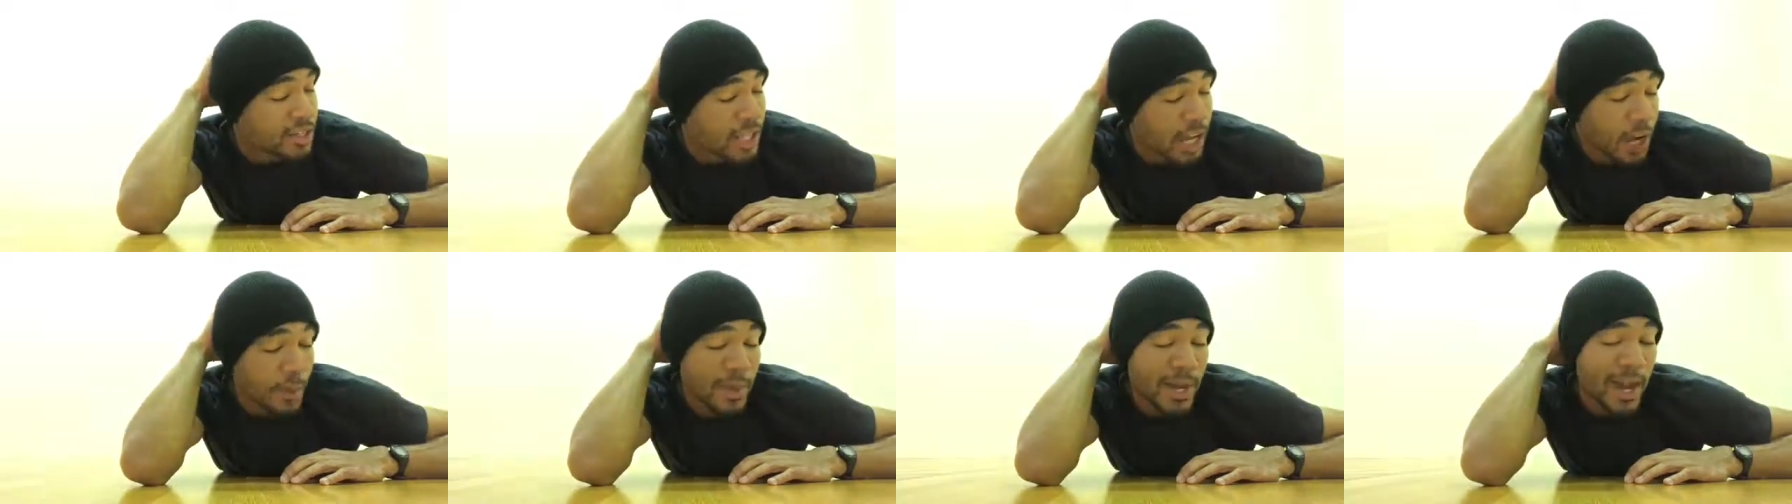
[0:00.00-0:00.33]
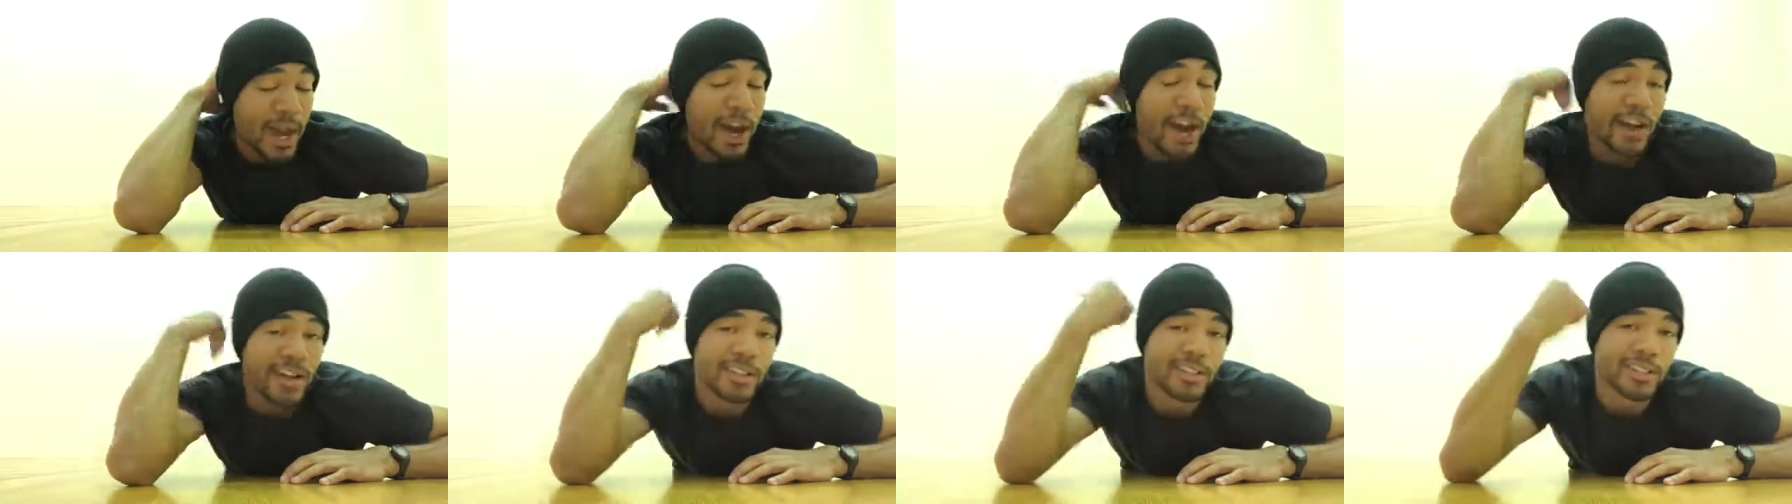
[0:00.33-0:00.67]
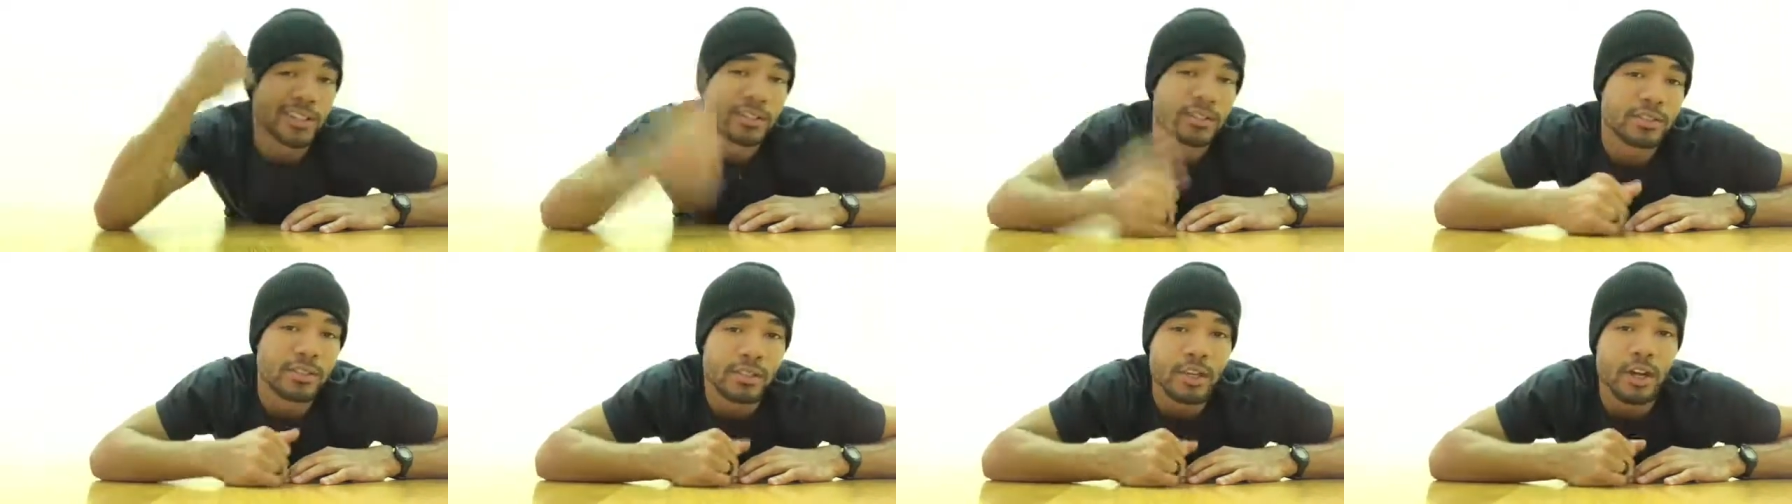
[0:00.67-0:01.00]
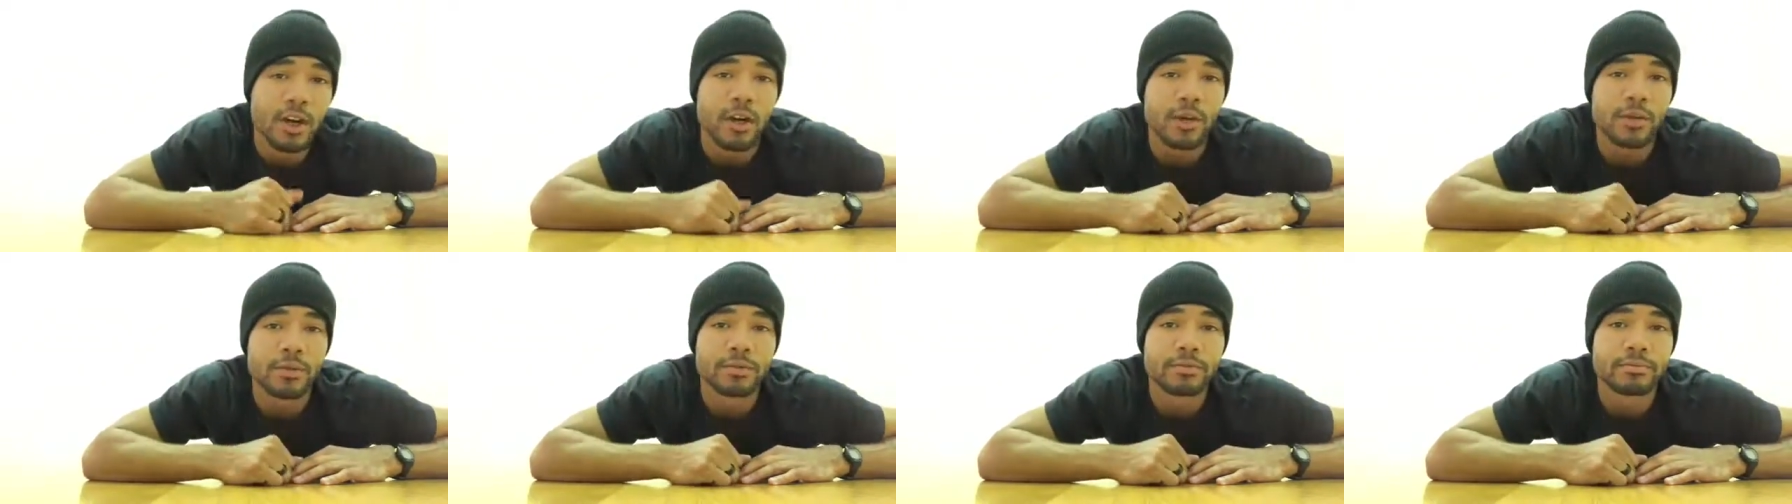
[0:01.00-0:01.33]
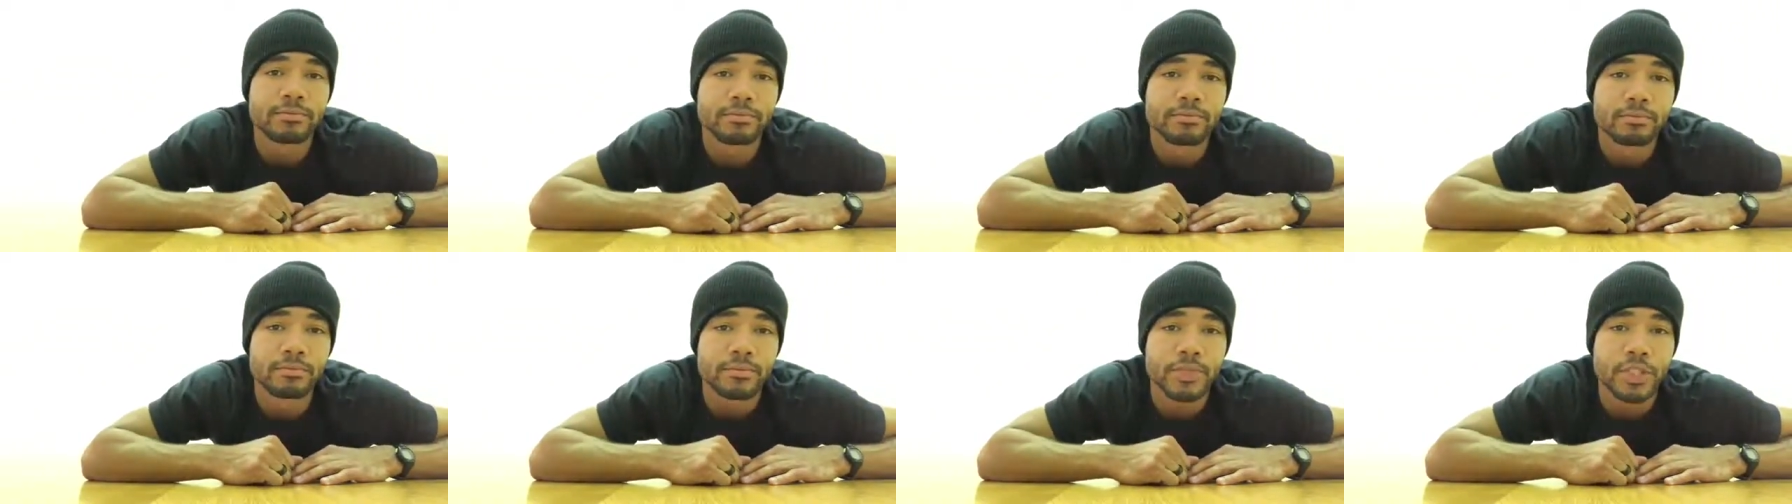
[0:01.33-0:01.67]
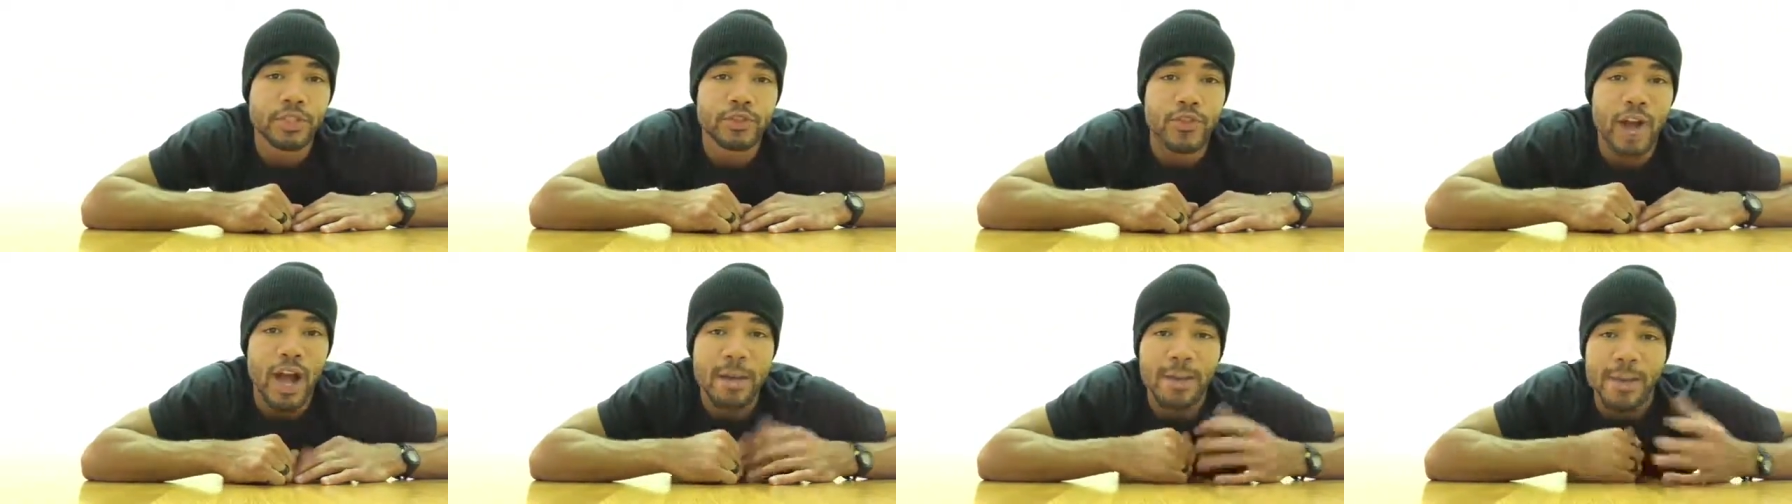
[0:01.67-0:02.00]
tell me how I can,
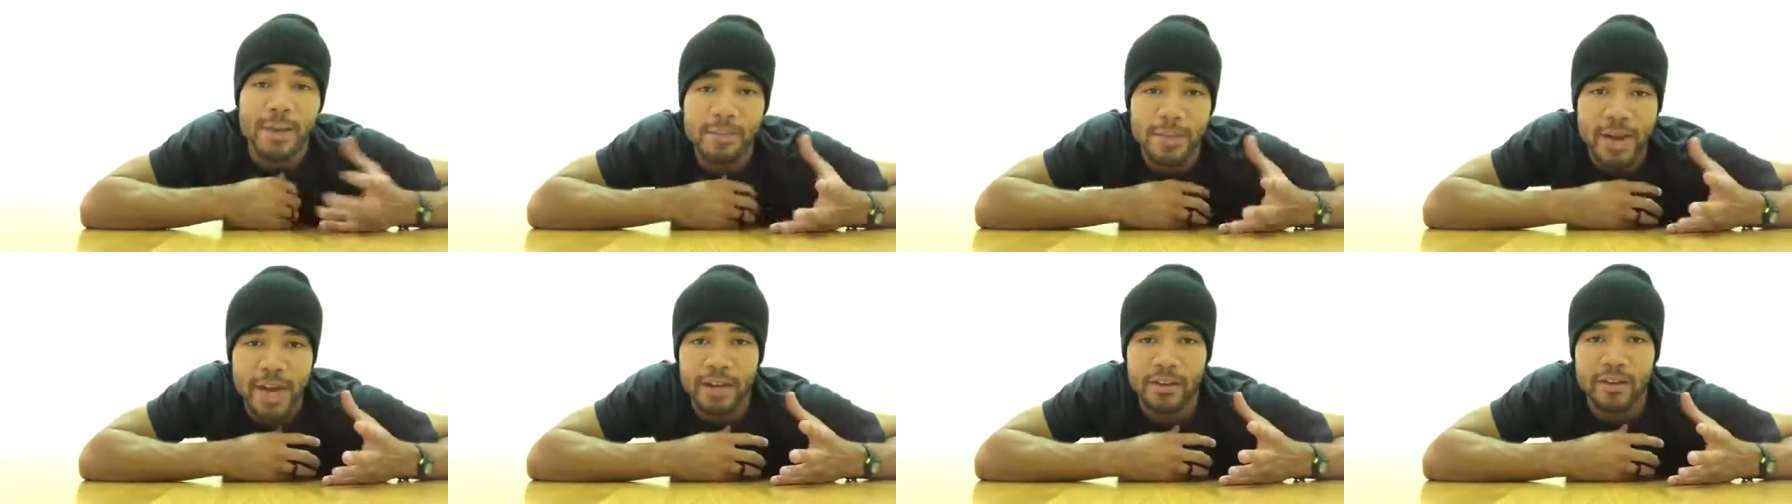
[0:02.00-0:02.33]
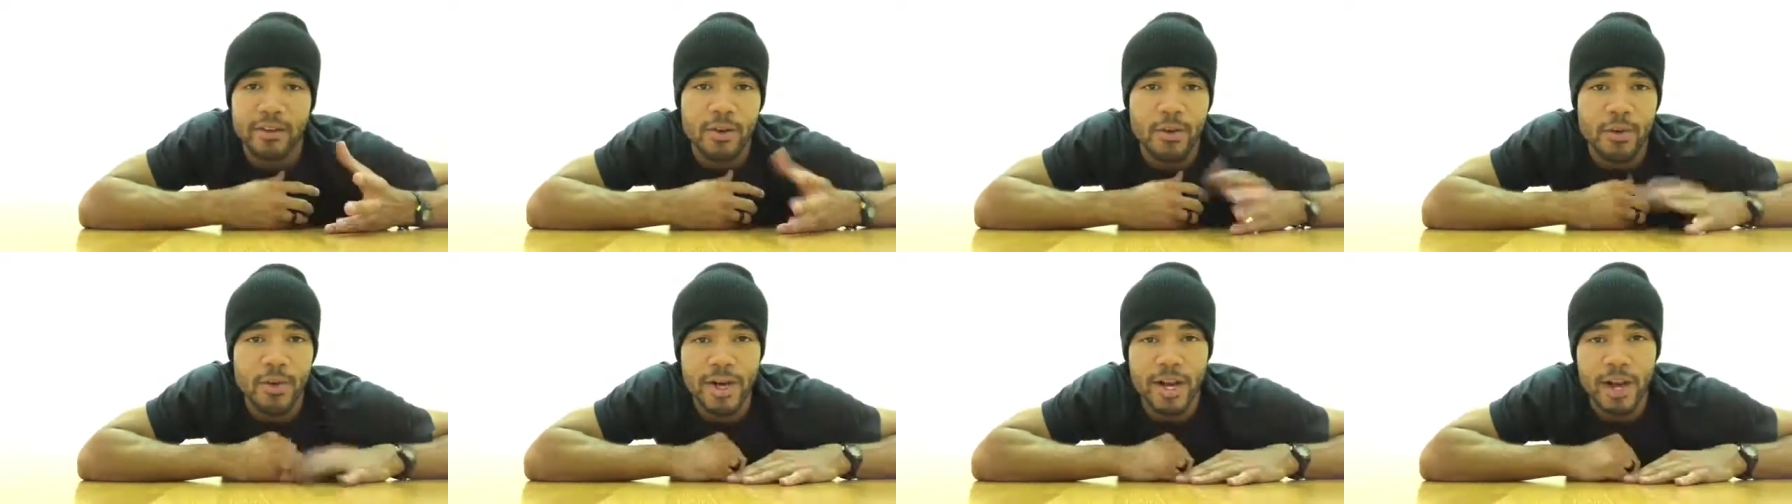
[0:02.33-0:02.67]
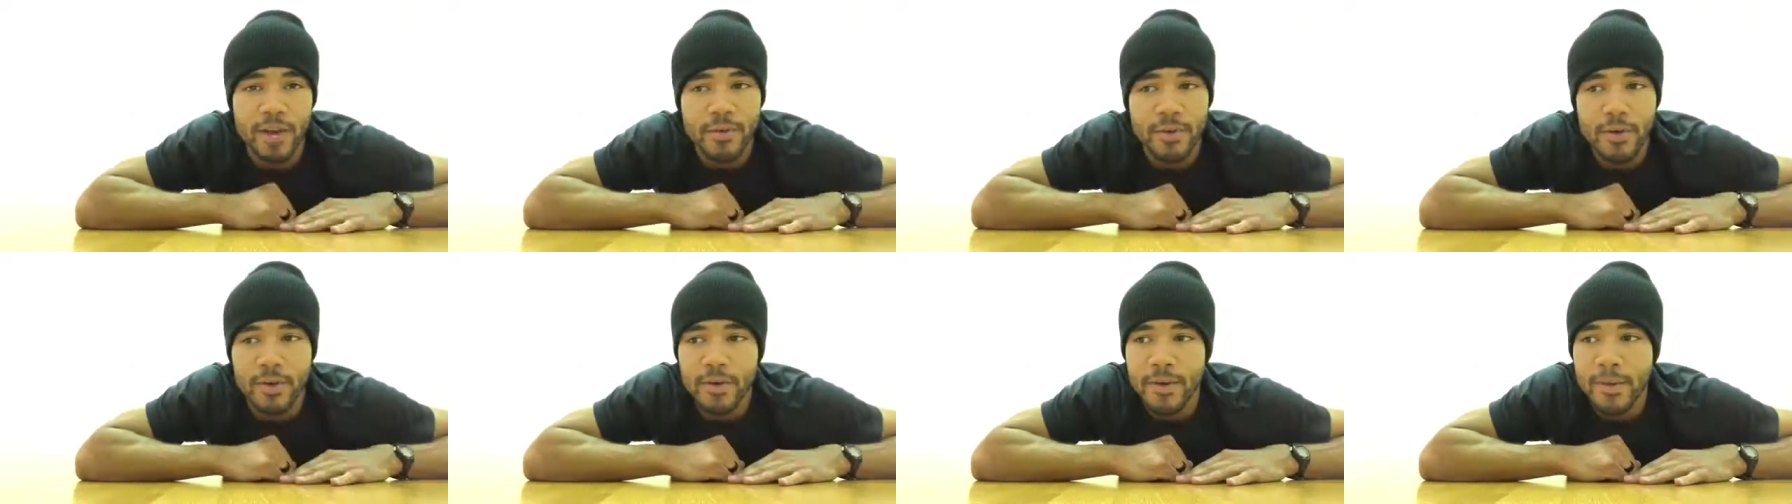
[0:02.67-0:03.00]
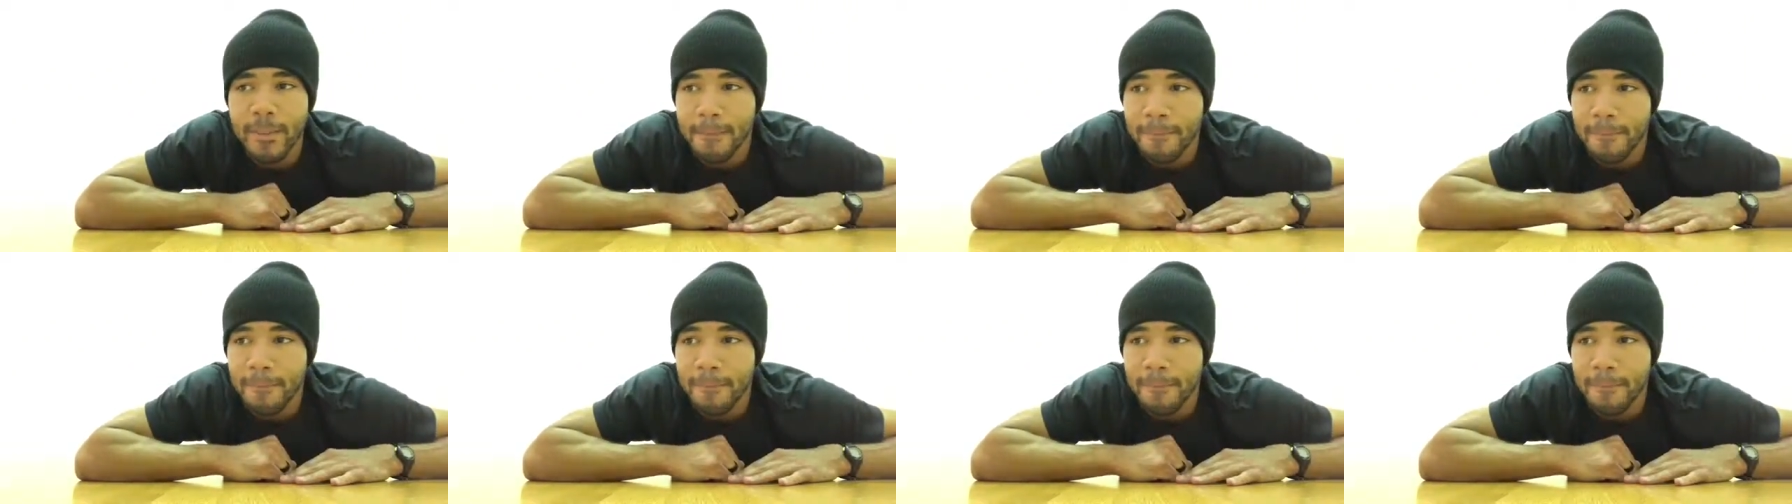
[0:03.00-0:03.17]
describe it better or whatever.